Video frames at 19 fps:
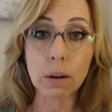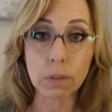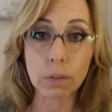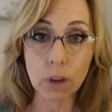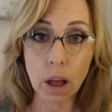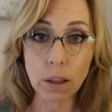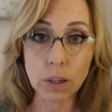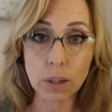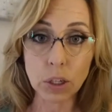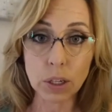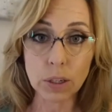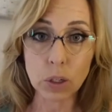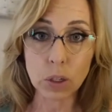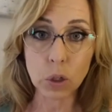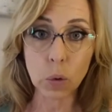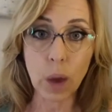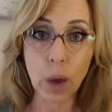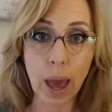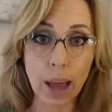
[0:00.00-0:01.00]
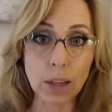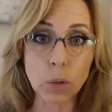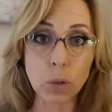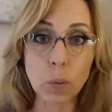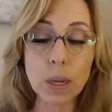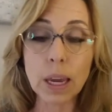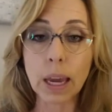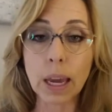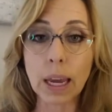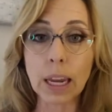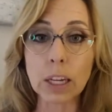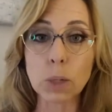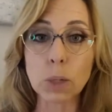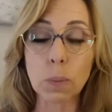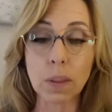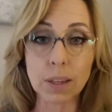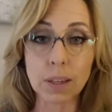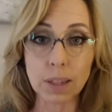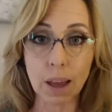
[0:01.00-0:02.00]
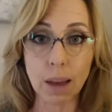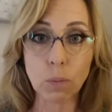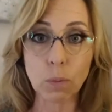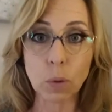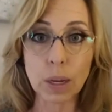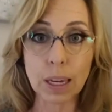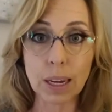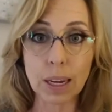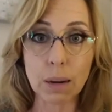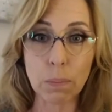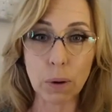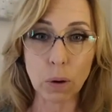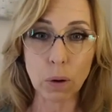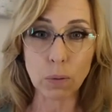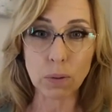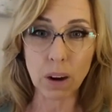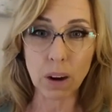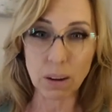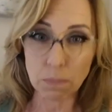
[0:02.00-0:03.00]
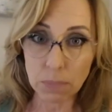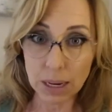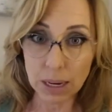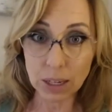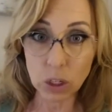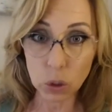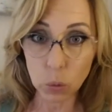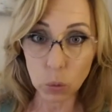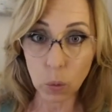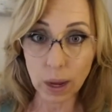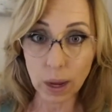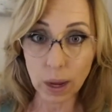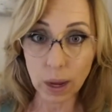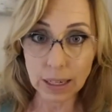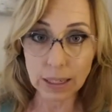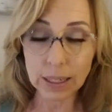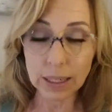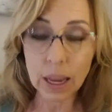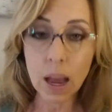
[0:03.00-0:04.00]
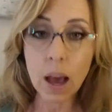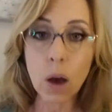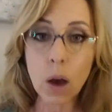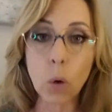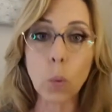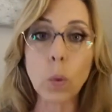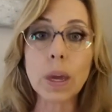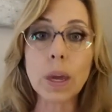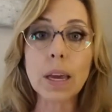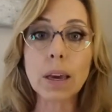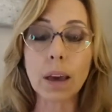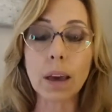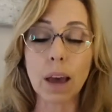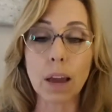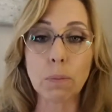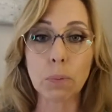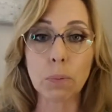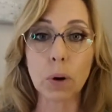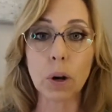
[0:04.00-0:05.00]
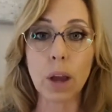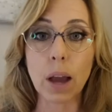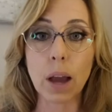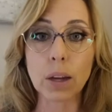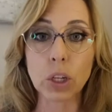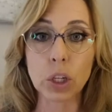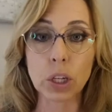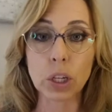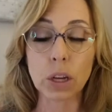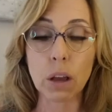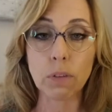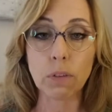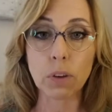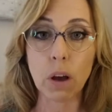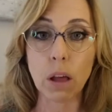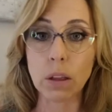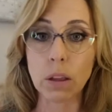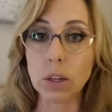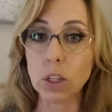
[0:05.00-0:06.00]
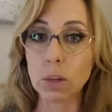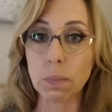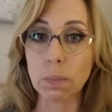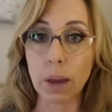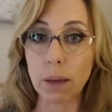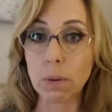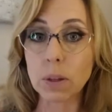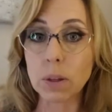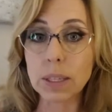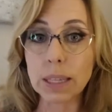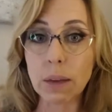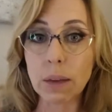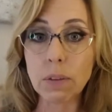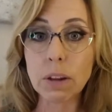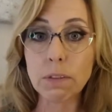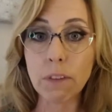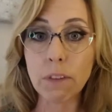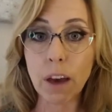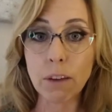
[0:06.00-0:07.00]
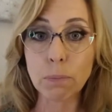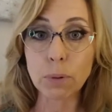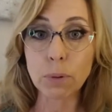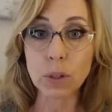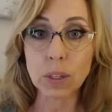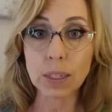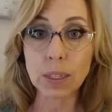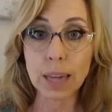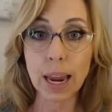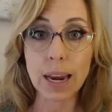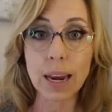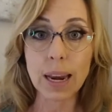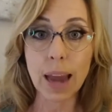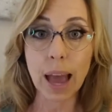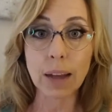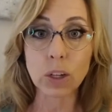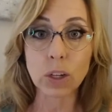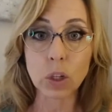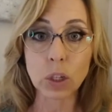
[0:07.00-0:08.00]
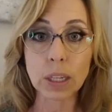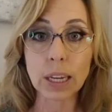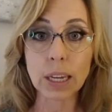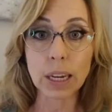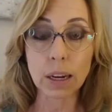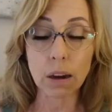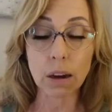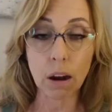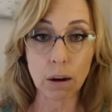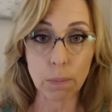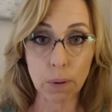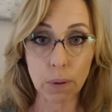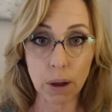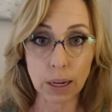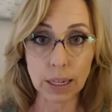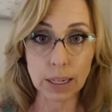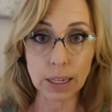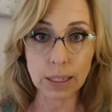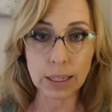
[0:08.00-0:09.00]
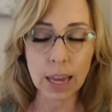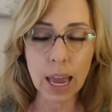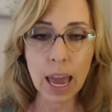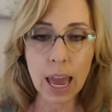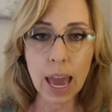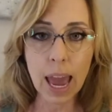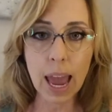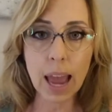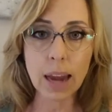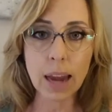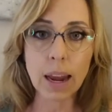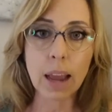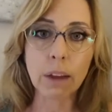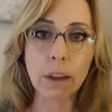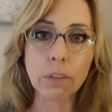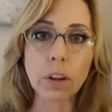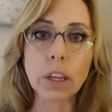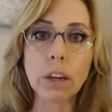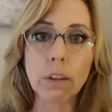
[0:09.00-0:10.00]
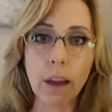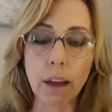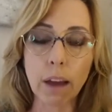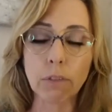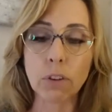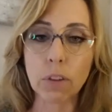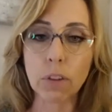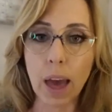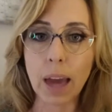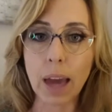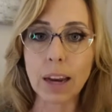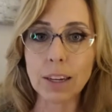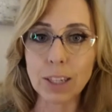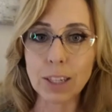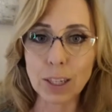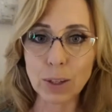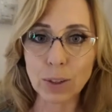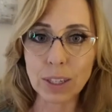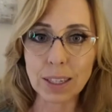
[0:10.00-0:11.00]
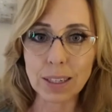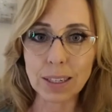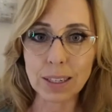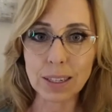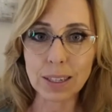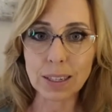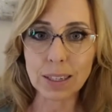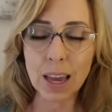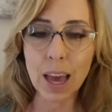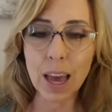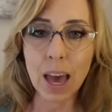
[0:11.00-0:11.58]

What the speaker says: of collagen. So as we age, by the time we hit about our mid-20s, we cut production of collagen by about 75% naturally in our bodies. And every year after that, it decreases.